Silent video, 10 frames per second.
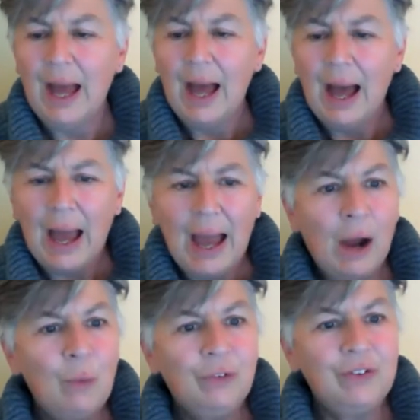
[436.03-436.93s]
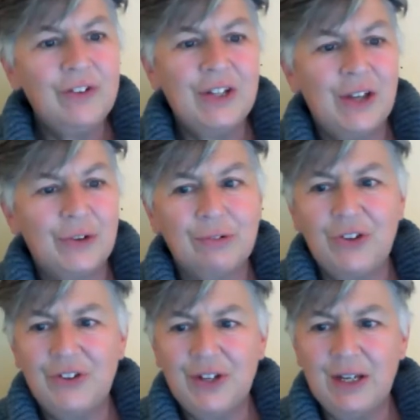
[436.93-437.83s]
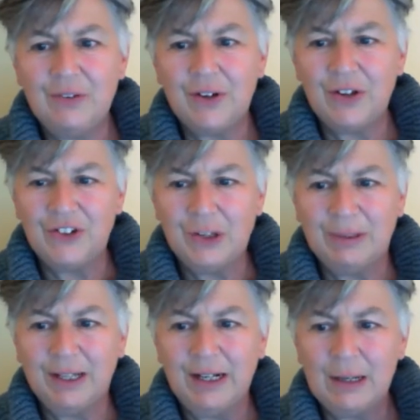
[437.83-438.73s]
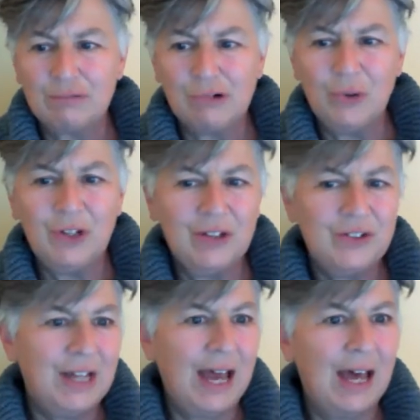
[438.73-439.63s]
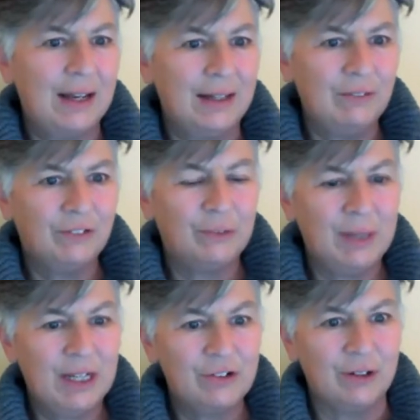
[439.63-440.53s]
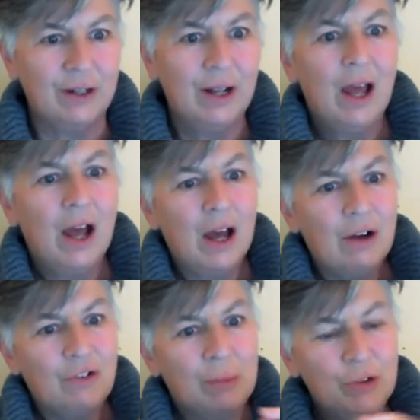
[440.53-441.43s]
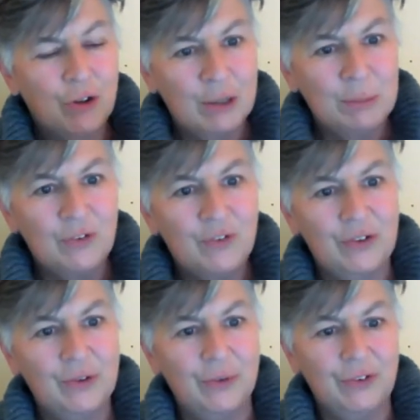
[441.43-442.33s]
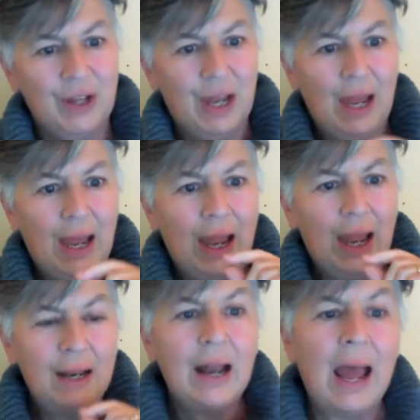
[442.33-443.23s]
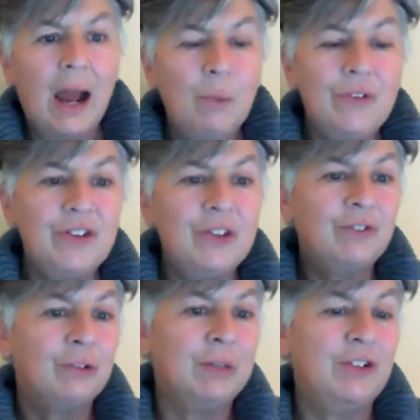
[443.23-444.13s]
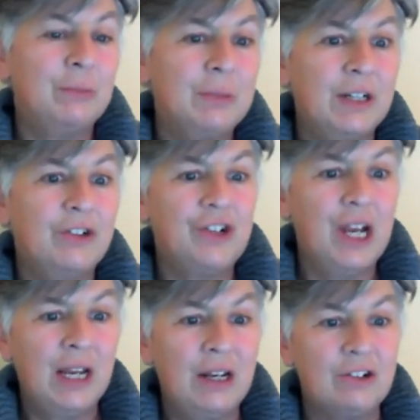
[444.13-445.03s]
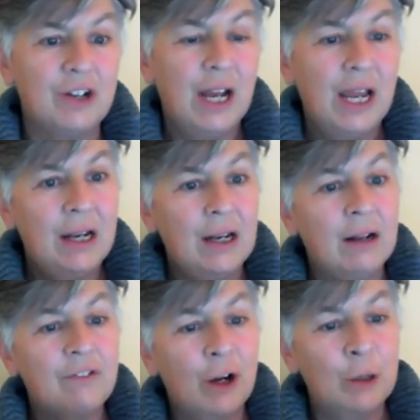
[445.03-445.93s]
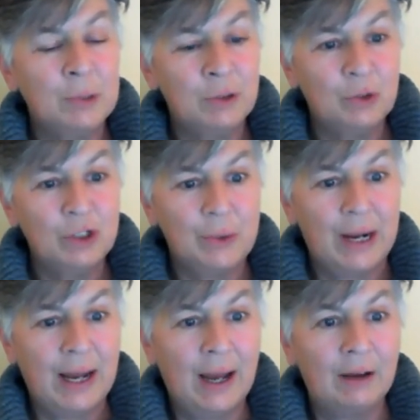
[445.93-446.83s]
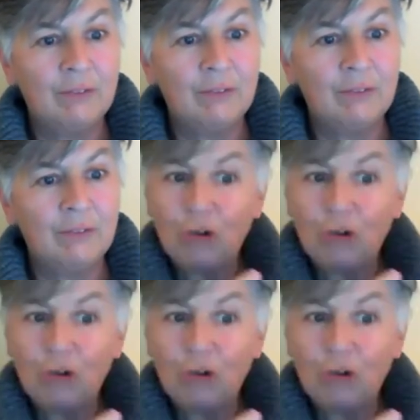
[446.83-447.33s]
how will VTS receive, assimilate, and process data information from autonomous vessels? And then how will this information be exchanged in an environment where you have